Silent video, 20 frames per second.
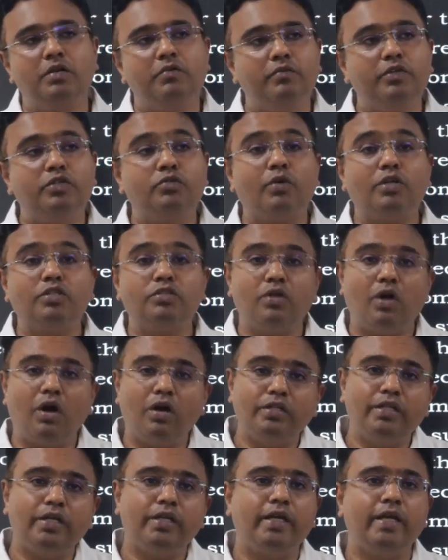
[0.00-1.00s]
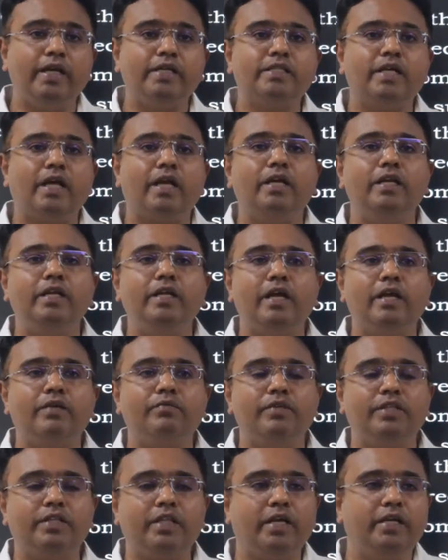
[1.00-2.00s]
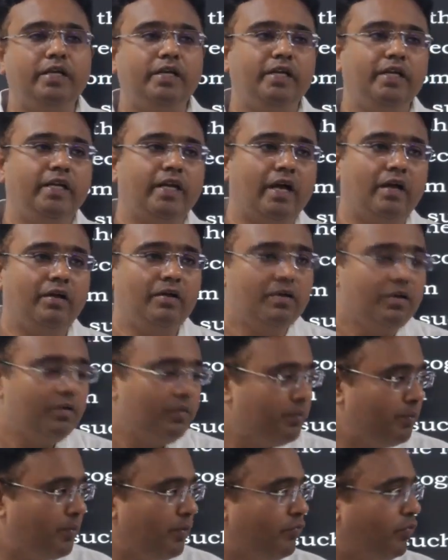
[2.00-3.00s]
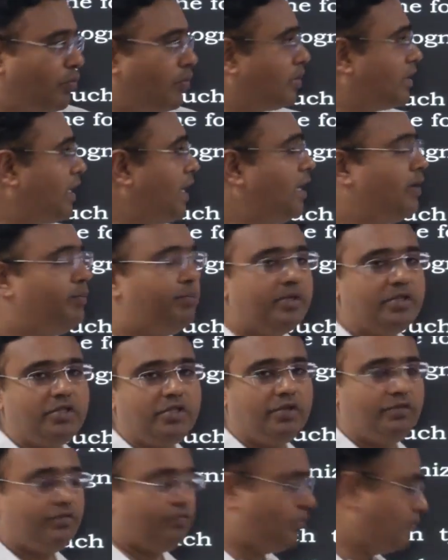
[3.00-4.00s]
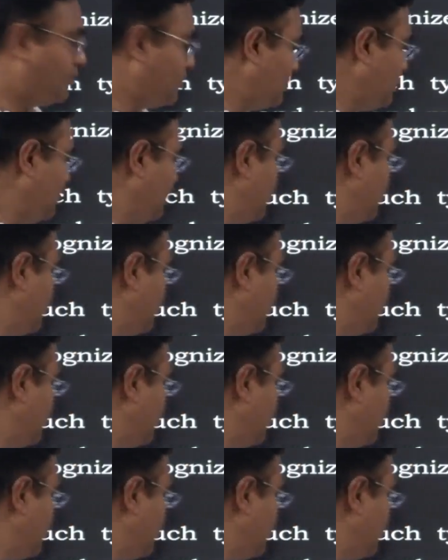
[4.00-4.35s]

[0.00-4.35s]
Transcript: which was not the case earlier with the India before the LPG reforms.